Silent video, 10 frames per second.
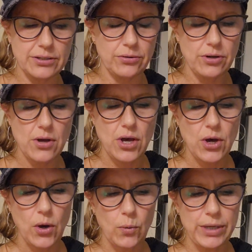So
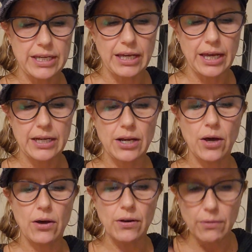we can
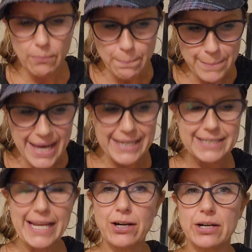
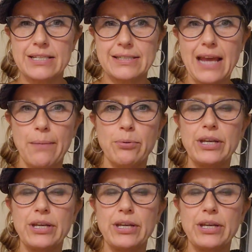meditate on a step.